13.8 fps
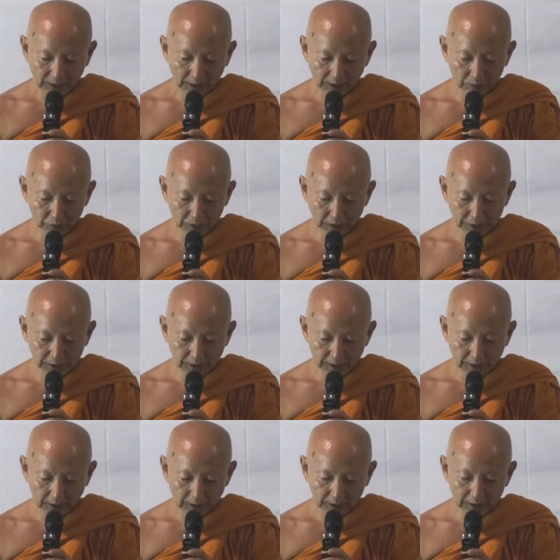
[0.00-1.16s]
And the Buddha
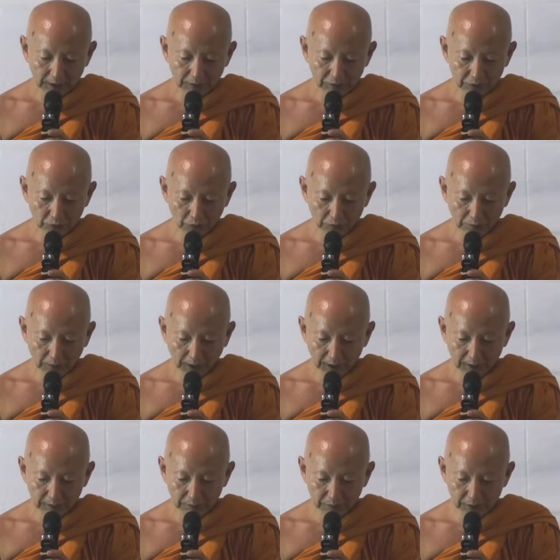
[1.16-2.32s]
said, Then if you don't
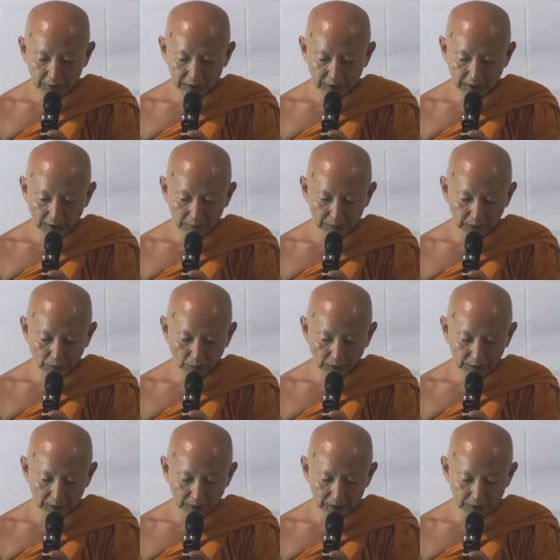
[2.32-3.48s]
mind, please tell me
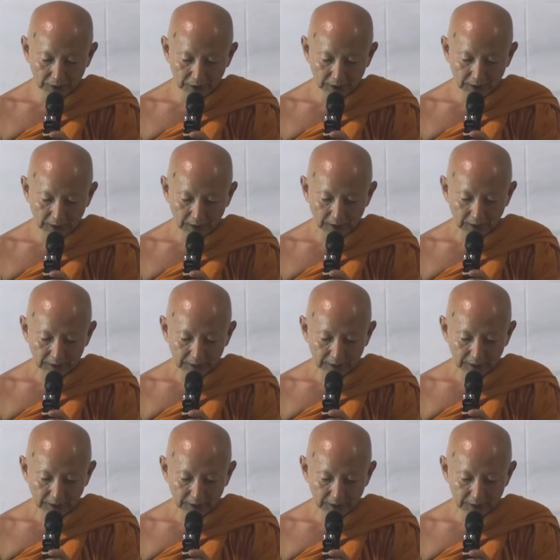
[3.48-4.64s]
what they said.
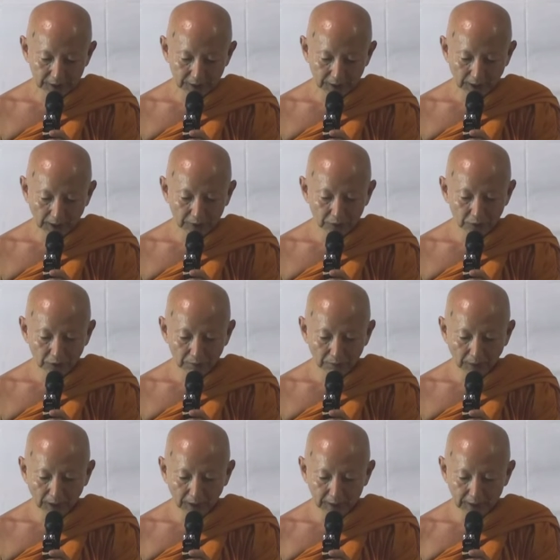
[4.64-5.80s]
And he said, I do not
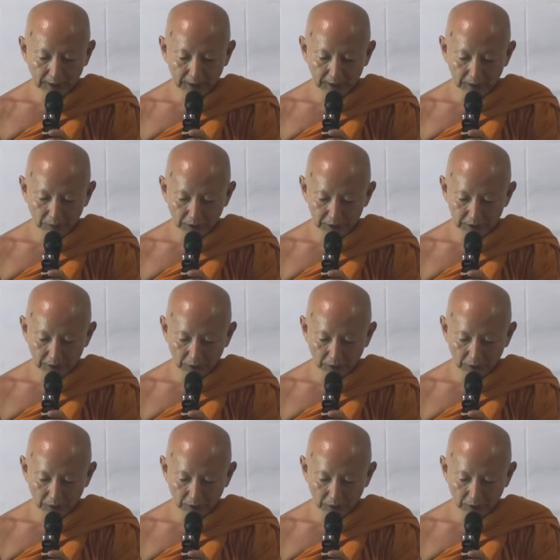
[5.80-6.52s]
mind telling the Blessed